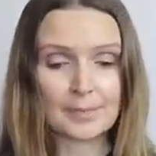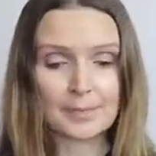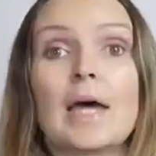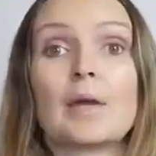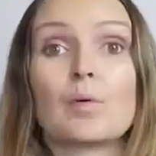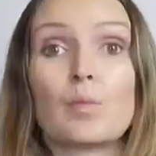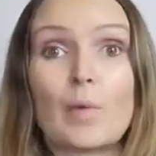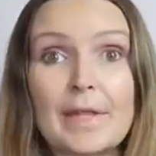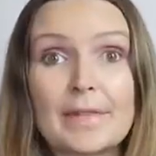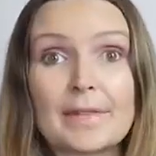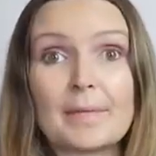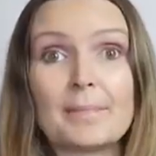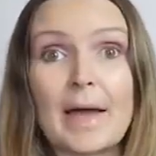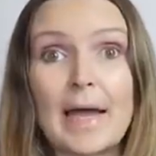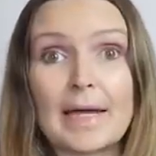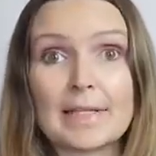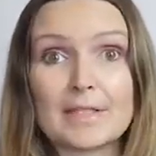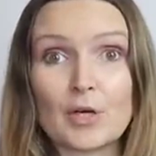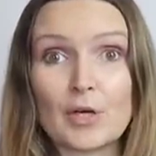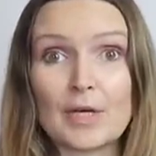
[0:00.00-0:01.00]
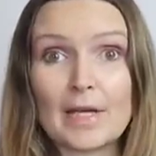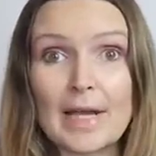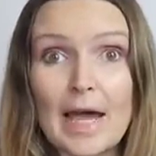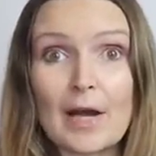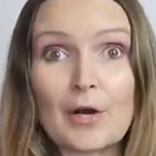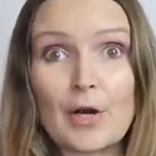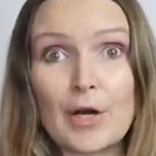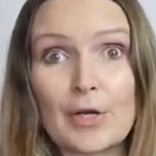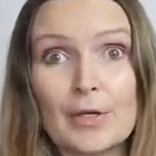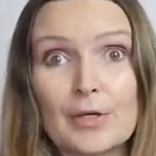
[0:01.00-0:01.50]
And when the bands are
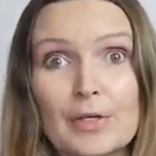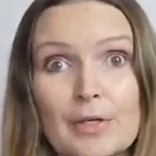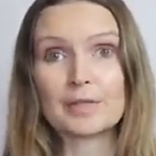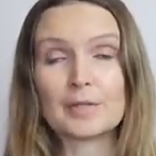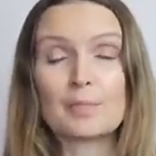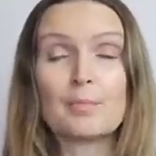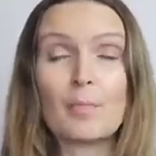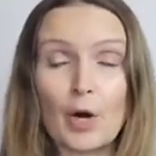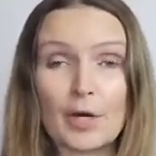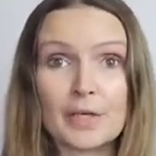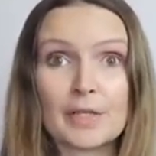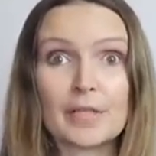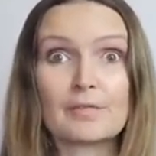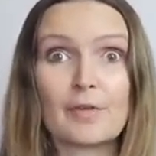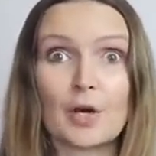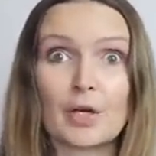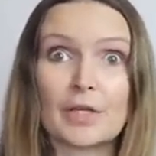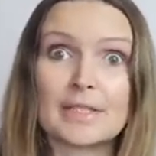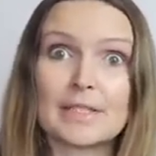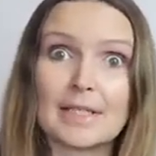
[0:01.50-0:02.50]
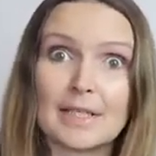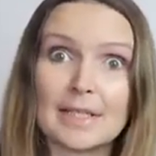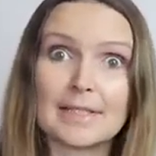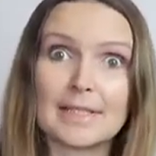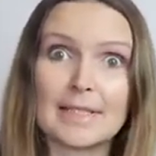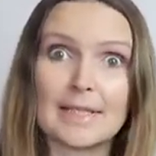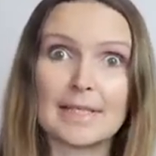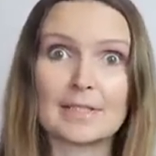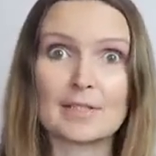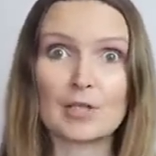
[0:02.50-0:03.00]
narrow, the market
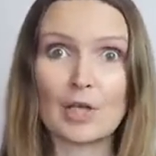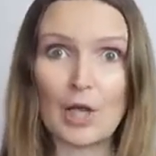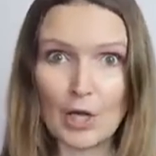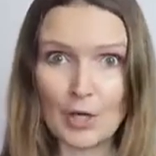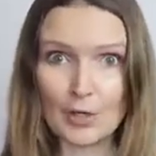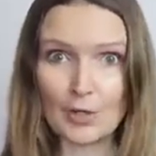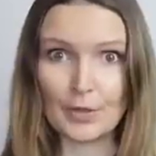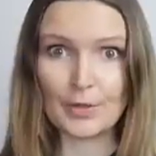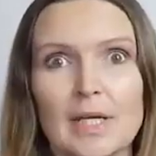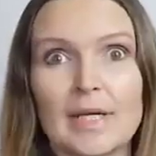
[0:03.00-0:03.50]
volatility is low.